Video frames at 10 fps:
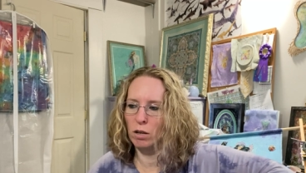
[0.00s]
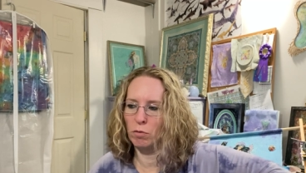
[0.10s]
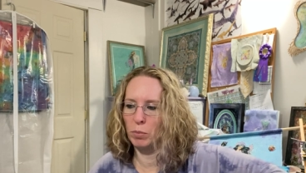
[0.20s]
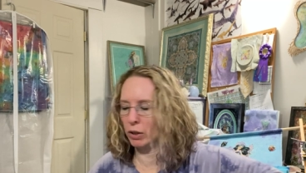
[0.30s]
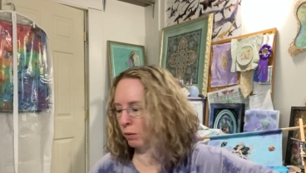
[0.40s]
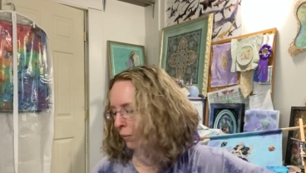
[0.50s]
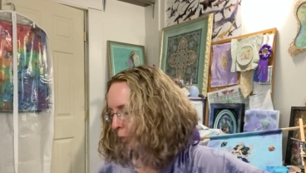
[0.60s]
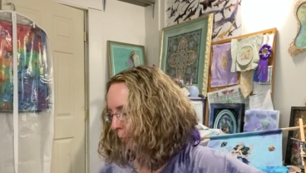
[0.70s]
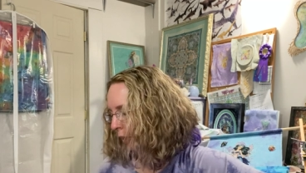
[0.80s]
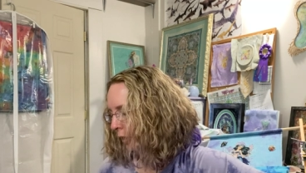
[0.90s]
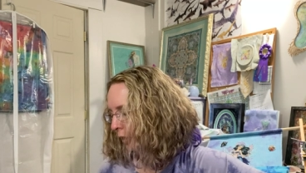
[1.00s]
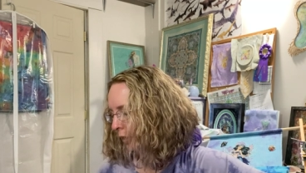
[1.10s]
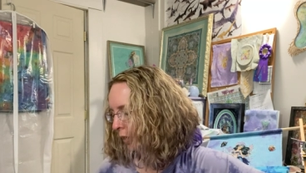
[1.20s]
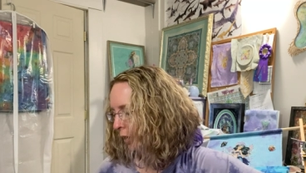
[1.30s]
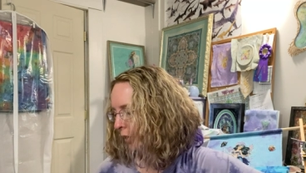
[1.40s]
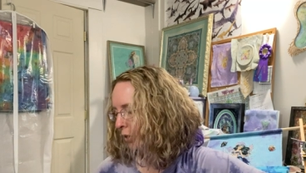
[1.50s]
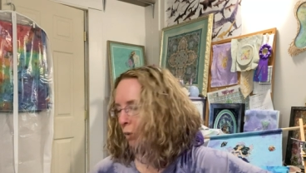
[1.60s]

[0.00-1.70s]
of Bella Filipina designs.